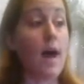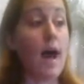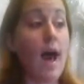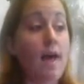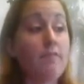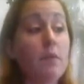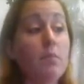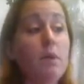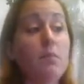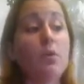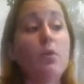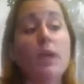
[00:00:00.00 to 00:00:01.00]
Having
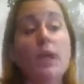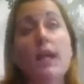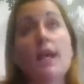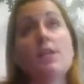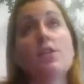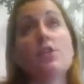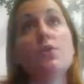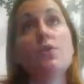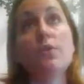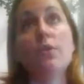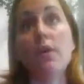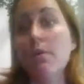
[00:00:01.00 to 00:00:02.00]
people looking at
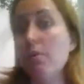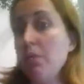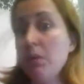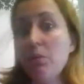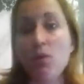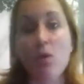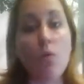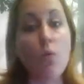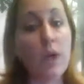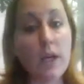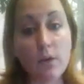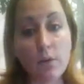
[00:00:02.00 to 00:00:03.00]
you, people
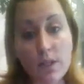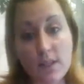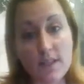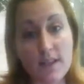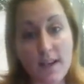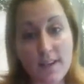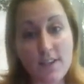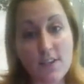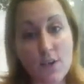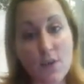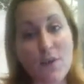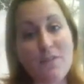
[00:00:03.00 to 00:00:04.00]
will criticize
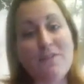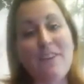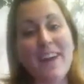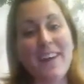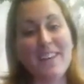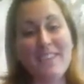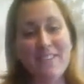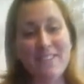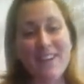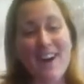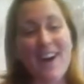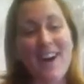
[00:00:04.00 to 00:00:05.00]
you. Thank you for
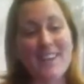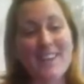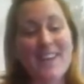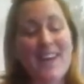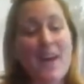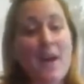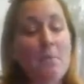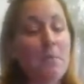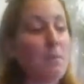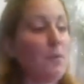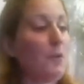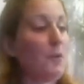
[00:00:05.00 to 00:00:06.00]
the hearts.
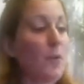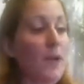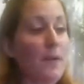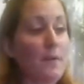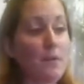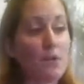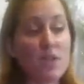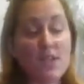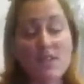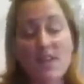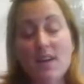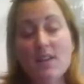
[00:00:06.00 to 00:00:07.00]
People will
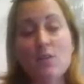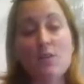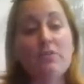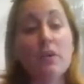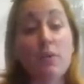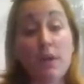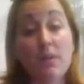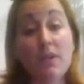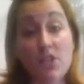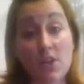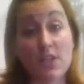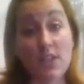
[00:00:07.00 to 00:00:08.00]
criticize you. They will be
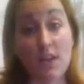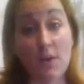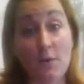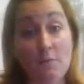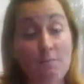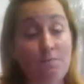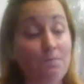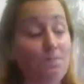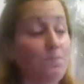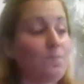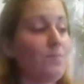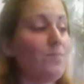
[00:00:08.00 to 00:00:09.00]
judging you.
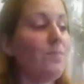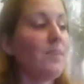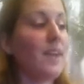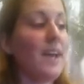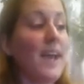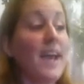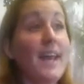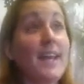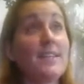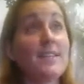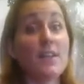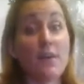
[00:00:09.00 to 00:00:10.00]
And
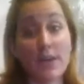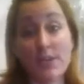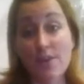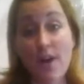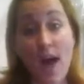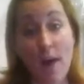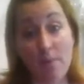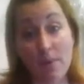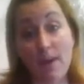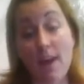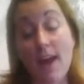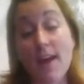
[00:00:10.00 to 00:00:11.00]
it's going to
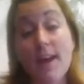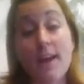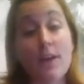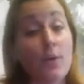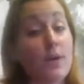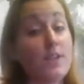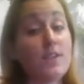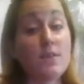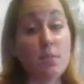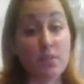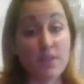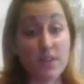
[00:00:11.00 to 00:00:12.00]
happen. And I know it's
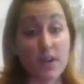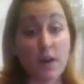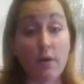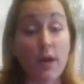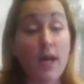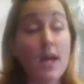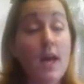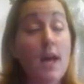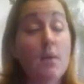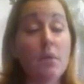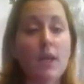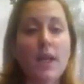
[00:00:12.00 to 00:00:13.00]
super scary,
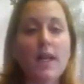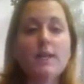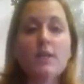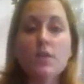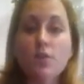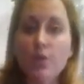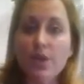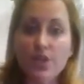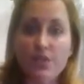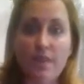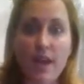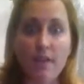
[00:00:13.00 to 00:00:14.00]
but let's
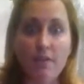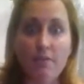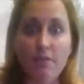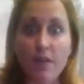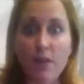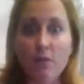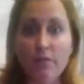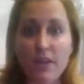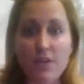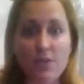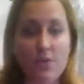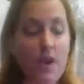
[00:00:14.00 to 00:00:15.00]
switch that view
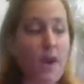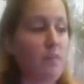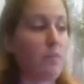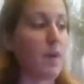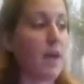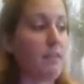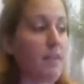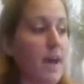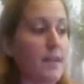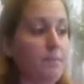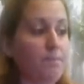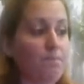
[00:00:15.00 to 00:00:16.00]
that you have about that.